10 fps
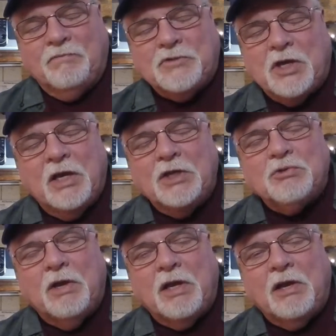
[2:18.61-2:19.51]
Chinese
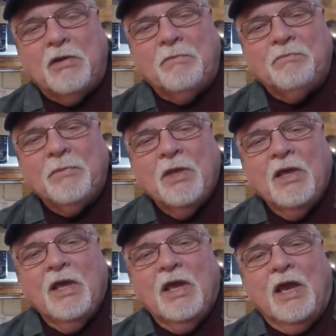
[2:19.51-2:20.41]
radio,
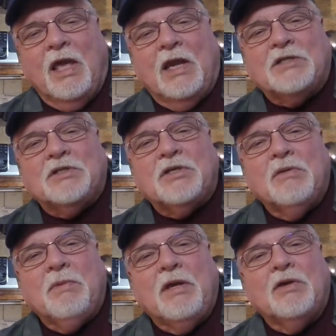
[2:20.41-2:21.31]
and it's a 2
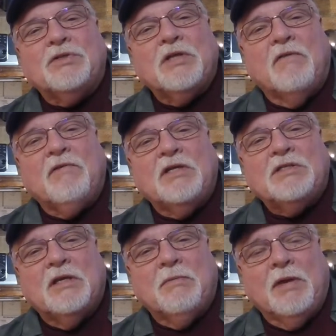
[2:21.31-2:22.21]
meter 70
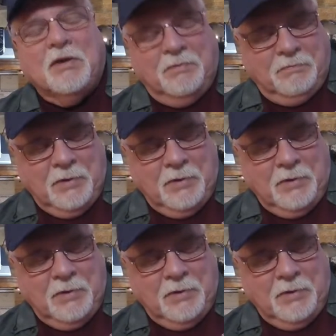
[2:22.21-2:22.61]
centimeter.